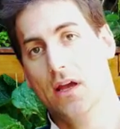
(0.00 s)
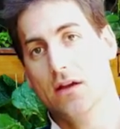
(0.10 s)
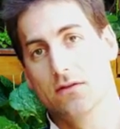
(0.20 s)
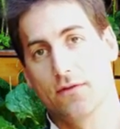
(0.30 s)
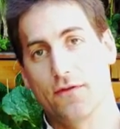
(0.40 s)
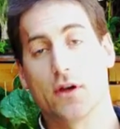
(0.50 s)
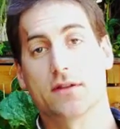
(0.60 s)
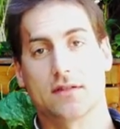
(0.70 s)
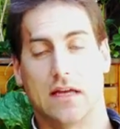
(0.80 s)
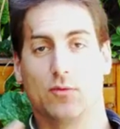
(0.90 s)
So
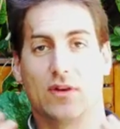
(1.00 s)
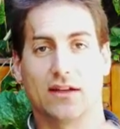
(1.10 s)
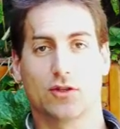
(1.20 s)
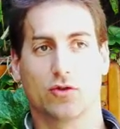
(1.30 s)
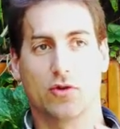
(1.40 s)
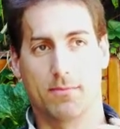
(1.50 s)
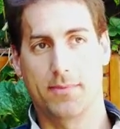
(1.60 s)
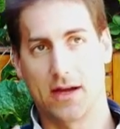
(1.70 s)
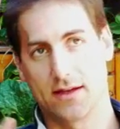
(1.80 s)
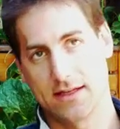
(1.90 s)
first, I would like to
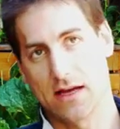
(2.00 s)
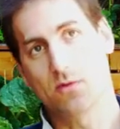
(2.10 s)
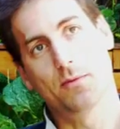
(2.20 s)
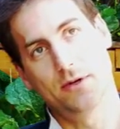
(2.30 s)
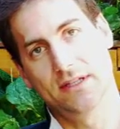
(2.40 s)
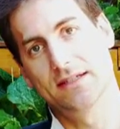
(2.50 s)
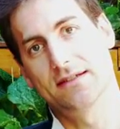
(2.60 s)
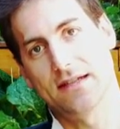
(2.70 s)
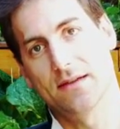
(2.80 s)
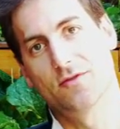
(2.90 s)
compare the aquaponics
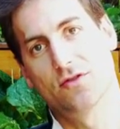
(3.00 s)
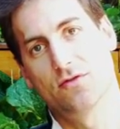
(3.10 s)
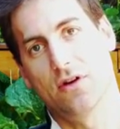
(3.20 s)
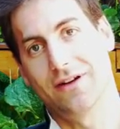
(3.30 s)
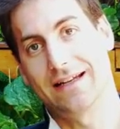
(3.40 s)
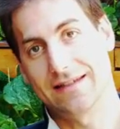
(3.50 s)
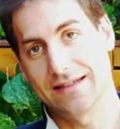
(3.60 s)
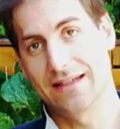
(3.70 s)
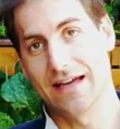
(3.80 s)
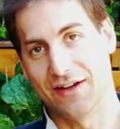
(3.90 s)
system to a
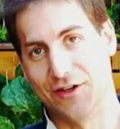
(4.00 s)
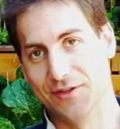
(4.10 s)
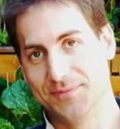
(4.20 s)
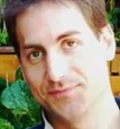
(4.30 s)
classic garden.